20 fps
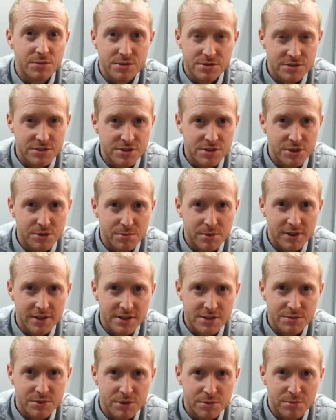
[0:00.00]
wasn't too
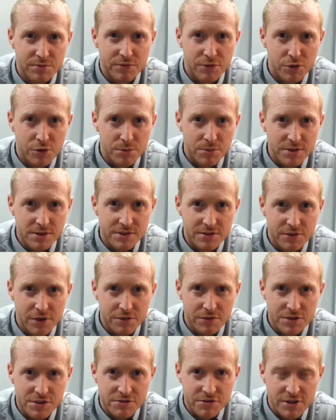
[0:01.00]
pleased with the performance for
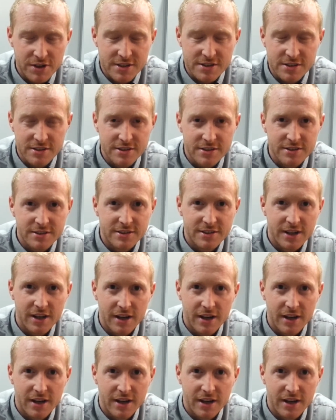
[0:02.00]
obvious reasons.